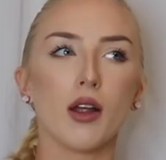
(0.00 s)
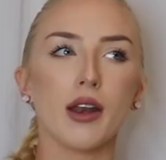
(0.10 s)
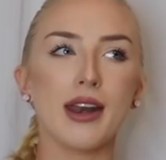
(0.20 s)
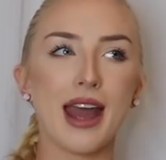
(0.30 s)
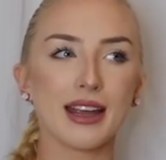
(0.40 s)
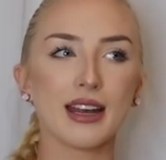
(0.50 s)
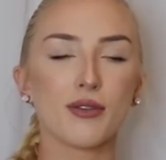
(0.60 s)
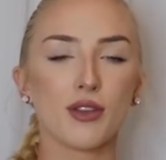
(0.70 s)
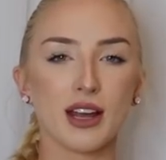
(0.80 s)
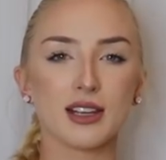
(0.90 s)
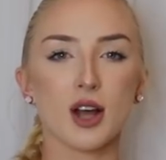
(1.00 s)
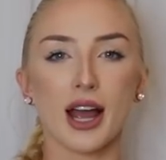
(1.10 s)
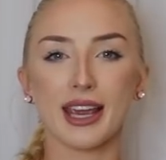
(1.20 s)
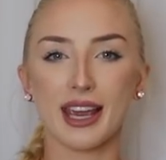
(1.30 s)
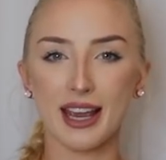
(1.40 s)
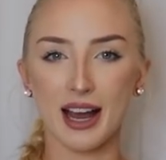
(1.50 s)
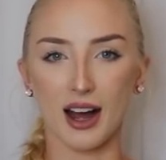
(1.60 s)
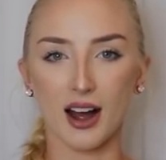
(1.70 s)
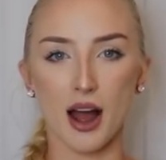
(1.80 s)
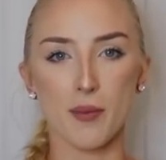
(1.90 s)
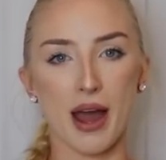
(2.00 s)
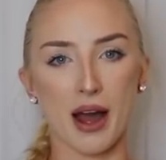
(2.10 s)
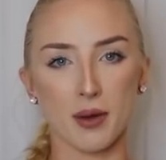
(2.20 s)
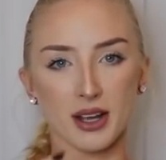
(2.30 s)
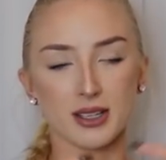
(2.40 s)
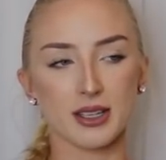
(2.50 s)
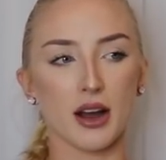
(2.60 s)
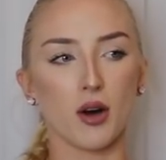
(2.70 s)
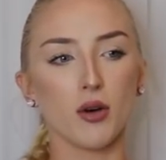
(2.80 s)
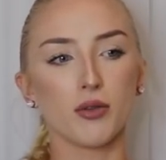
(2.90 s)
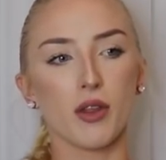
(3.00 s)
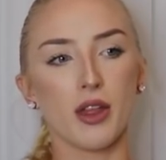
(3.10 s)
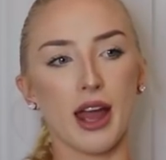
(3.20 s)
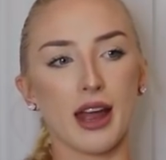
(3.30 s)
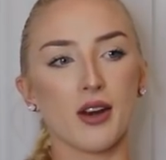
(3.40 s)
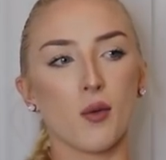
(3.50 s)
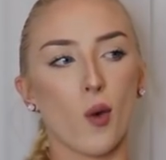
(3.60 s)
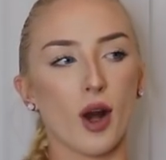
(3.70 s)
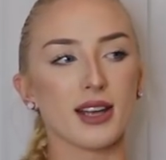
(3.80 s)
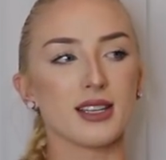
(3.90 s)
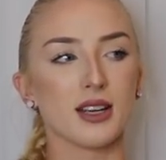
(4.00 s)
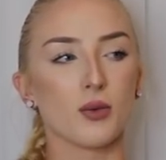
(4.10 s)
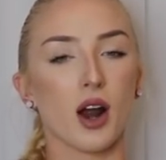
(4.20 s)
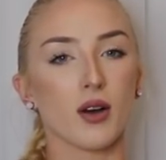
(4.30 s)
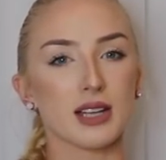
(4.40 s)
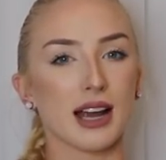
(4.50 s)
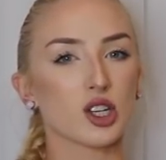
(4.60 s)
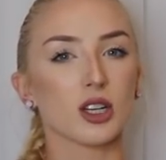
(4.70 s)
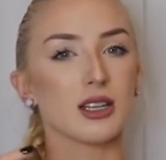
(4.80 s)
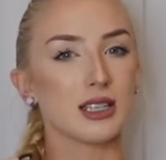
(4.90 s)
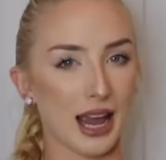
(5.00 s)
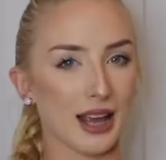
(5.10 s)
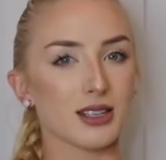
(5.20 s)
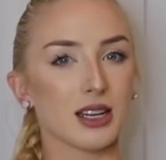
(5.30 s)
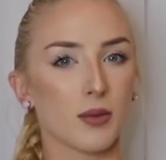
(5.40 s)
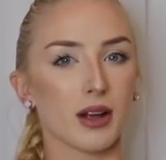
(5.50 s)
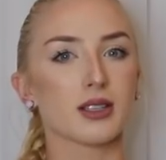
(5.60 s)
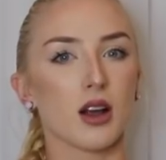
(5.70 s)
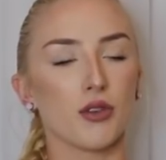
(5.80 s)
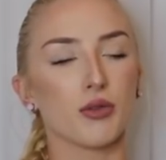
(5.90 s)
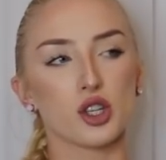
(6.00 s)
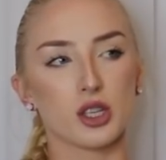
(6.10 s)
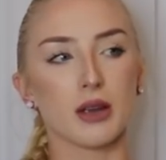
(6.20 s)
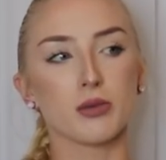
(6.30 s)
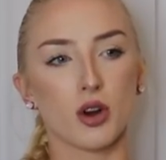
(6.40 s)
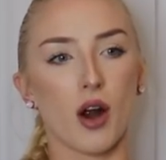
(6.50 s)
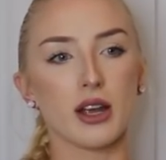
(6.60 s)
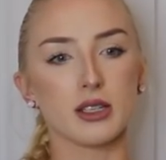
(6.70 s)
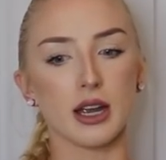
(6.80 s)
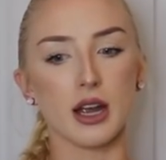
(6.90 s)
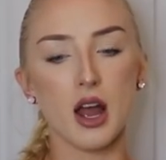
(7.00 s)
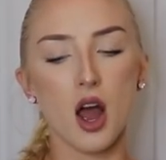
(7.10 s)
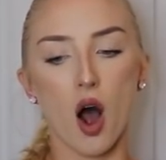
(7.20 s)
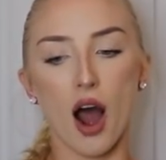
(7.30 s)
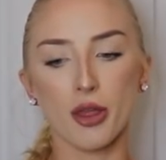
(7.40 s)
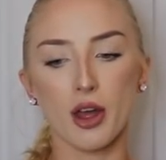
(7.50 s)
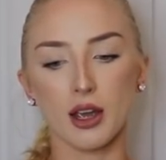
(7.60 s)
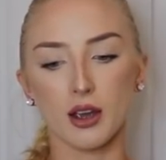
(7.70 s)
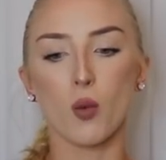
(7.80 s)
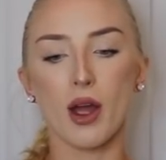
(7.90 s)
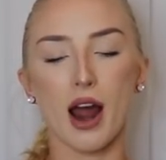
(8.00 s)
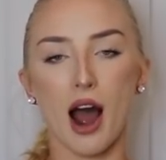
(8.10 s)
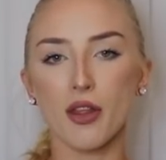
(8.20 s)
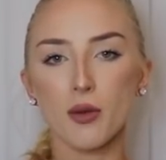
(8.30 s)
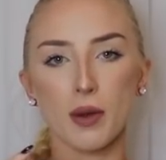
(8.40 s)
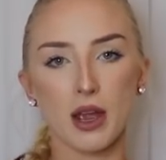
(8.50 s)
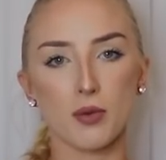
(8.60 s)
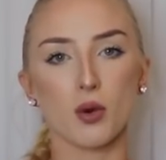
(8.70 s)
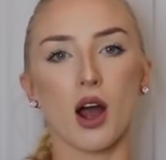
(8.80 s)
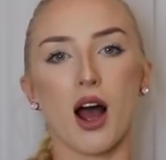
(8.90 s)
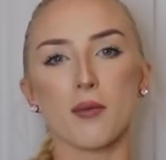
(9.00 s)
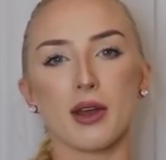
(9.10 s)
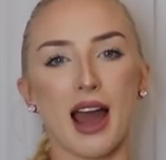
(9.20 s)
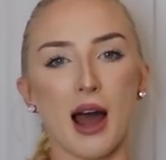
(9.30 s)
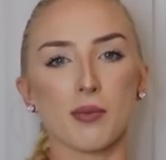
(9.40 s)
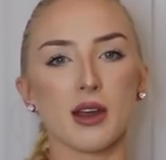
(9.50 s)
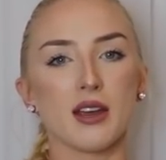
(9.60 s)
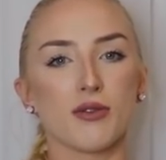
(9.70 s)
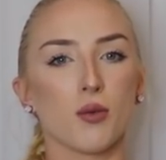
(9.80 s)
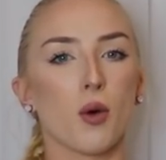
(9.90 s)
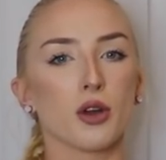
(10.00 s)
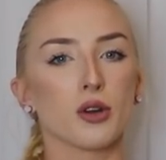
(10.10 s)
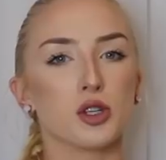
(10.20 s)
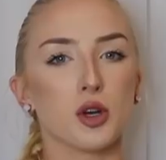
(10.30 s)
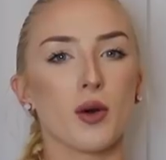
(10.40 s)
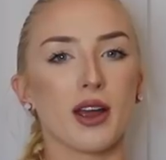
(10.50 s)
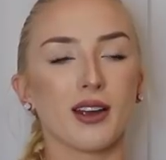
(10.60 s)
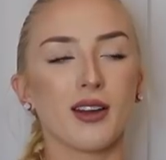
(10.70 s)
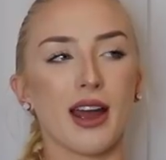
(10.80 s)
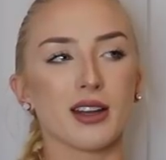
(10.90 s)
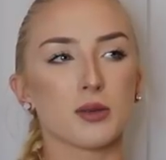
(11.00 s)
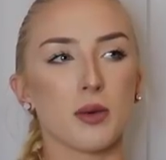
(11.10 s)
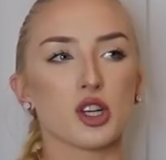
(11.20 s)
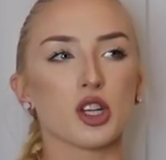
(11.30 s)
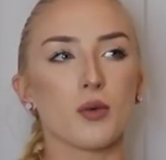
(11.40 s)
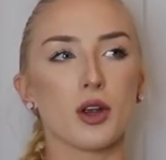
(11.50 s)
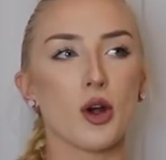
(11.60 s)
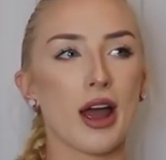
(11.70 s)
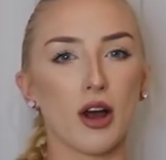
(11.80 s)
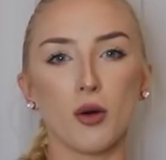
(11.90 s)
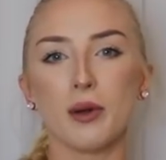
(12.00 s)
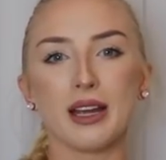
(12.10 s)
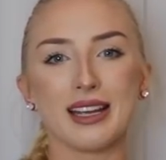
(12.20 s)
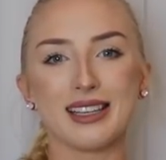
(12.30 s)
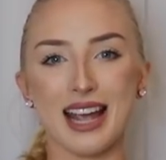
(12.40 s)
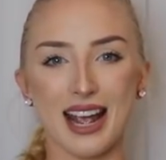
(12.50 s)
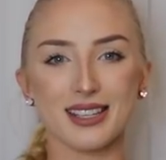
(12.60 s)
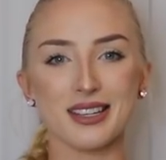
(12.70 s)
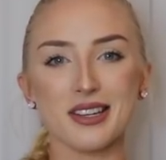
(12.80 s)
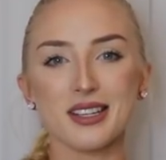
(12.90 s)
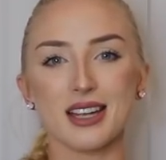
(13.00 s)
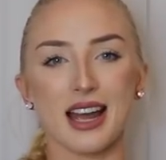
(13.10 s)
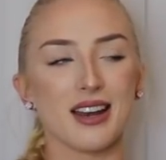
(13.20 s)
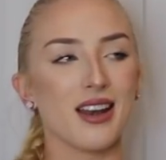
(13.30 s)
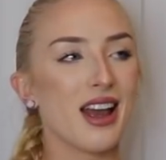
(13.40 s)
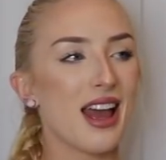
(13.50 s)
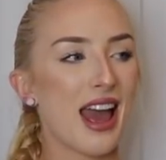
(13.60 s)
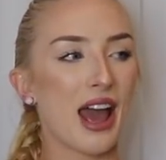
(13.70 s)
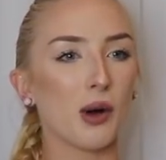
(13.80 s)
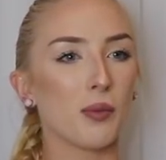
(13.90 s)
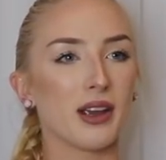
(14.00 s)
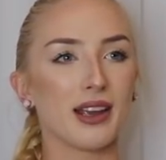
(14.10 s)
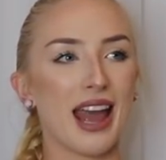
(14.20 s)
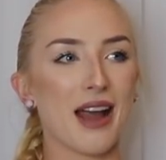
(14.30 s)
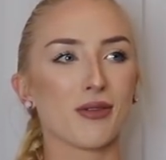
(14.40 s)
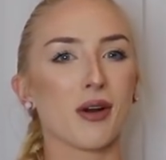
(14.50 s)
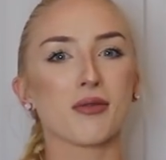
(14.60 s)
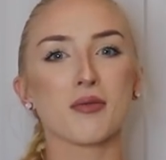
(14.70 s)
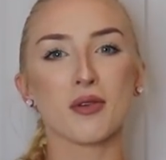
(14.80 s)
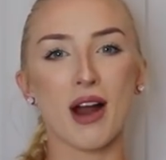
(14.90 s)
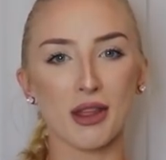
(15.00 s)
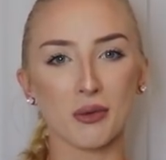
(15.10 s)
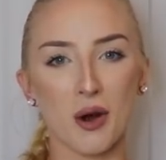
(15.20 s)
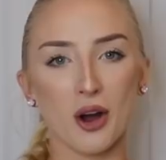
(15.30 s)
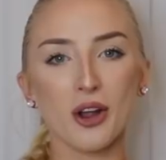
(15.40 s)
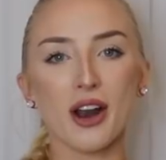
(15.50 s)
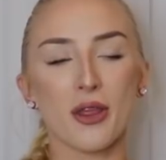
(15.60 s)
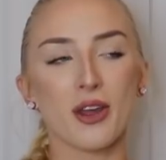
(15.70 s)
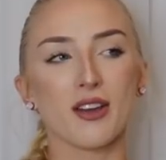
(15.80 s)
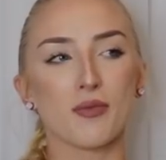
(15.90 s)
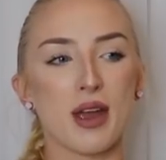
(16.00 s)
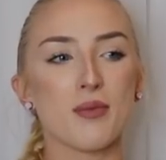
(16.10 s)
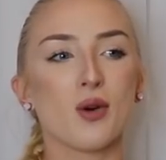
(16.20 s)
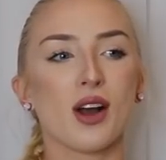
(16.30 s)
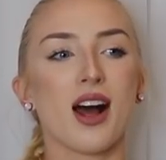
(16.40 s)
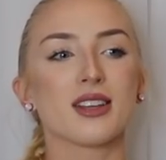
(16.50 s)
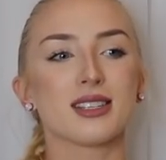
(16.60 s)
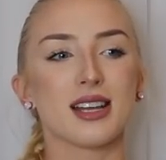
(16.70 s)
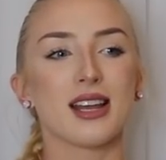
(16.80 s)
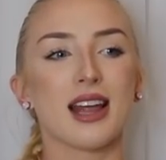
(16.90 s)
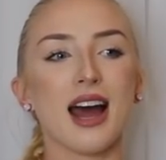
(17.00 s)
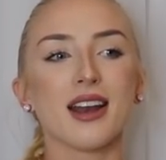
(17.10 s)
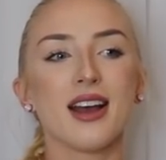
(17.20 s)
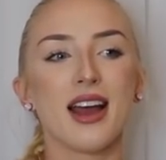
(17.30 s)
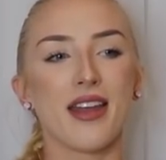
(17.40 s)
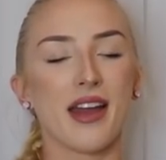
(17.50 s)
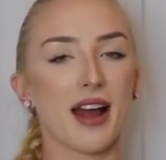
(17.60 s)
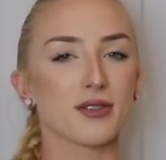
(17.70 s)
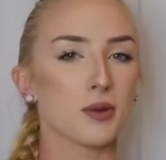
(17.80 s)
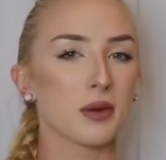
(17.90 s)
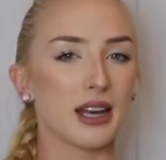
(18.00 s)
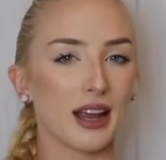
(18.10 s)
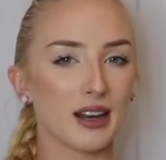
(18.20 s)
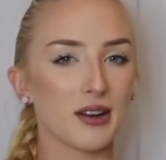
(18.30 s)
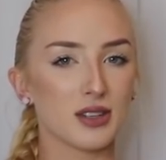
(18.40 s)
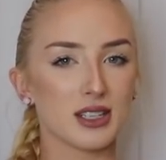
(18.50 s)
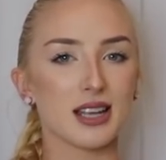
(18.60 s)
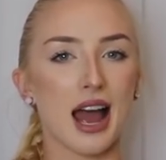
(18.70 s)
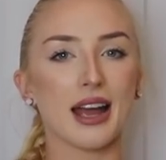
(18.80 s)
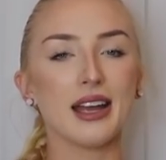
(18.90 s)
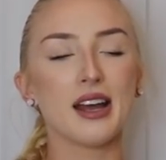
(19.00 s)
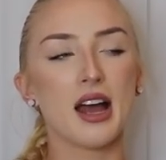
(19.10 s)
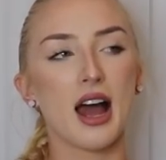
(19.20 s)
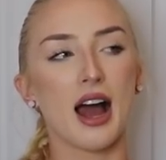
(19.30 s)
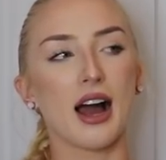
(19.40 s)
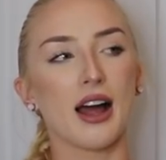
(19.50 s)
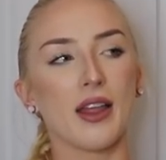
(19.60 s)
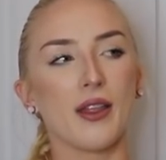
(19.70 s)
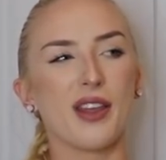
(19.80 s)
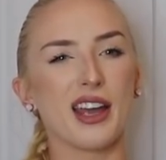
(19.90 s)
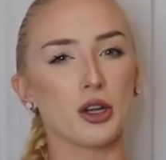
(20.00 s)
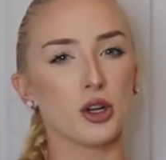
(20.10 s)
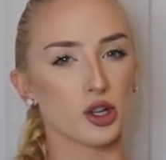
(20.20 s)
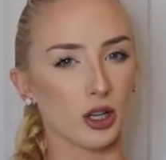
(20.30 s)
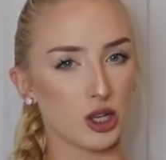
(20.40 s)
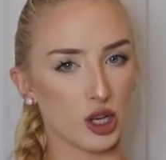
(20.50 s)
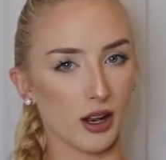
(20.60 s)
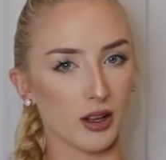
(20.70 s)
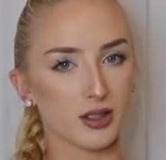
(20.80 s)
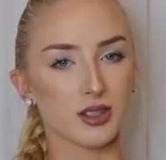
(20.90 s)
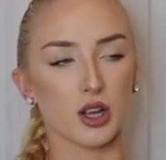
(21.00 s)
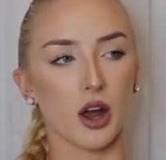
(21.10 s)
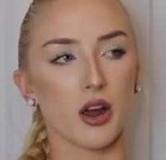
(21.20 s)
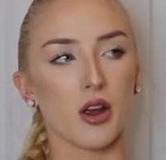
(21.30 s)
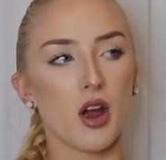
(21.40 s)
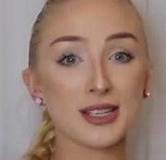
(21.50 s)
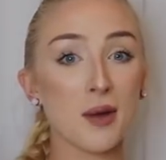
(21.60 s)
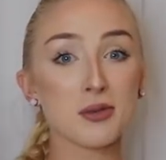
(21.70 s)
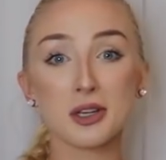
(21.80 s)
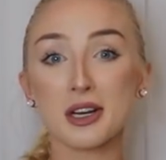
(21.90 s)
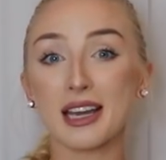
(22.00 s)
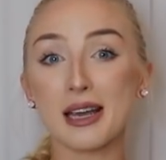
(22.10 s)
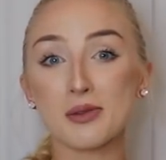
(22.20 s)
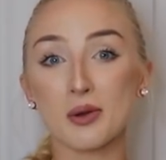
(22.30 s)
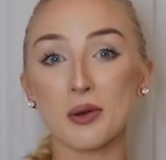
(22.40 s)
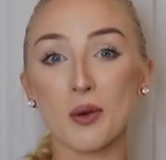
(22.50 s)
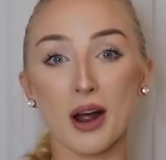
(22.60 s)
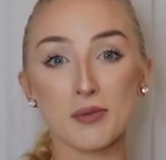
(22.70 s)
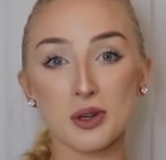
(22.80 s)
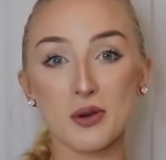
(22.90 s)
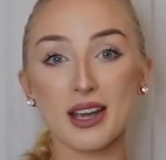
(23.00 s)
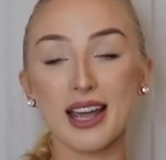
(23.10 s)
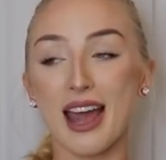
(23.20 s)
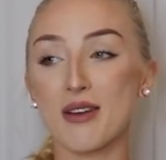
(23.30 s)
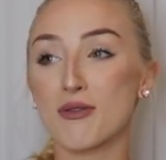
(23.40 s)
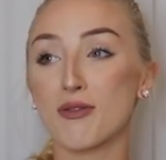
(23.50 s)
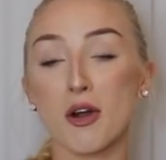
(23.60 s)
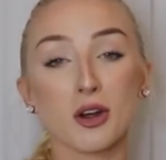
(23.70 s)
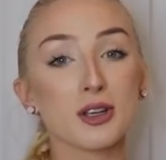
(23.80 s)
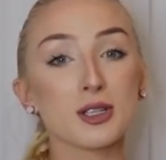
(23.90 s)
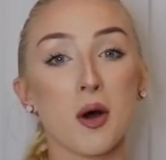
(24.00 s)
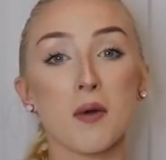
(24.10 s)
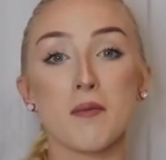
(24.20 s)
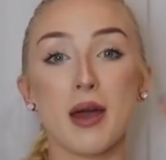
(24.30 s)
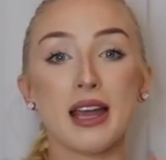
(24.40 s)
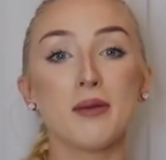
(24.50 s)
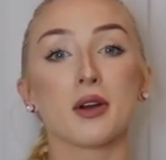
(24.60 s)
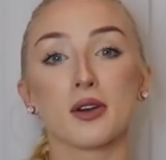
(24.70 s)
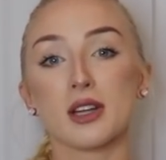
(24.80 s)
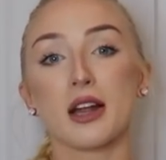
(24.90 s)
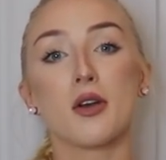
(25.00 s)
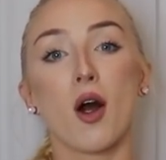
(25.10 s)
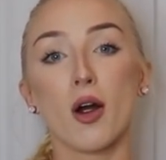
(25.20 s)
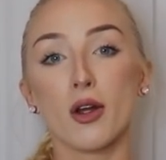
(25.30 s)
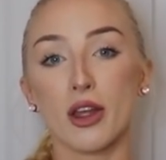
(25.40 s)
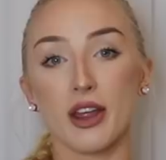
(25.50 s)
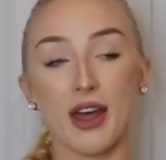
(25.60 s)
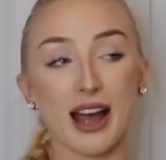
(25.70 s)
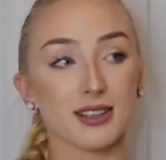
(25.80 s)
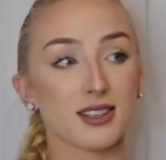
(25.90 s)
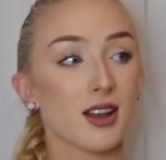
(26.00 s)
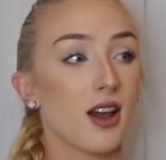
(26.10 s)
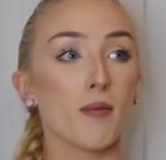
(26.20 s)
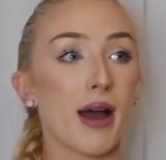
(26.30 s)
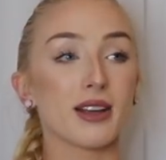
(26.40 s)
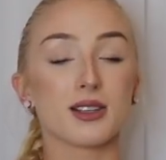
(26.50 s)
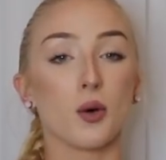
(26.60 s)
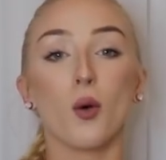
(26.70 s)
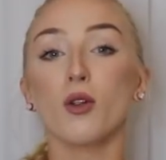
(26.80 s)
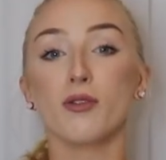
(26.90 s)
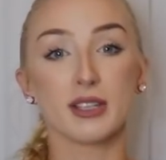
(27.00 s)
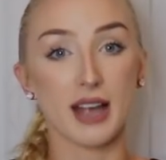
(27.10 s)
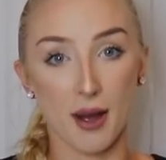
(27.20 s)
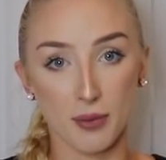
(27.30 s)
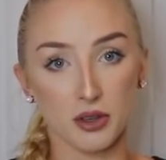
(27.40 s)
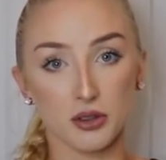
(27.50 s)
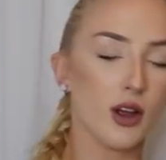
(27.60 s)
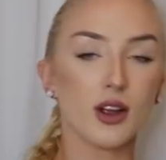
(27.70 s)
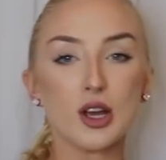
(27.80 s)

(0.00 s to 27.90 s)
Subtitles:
negative things I hear about myself than what I did when I was actually dancing myself, which seems crazy. I think when other people can't be happy for what you're doing, and especially when you're helping dancers and helping everyone from around the world, I think if people can't see that and they have something negative to say, they're usually jealous. So I'm just going to keep doing what I'm doing and focus on me, because I know that that's what makes all of this happen.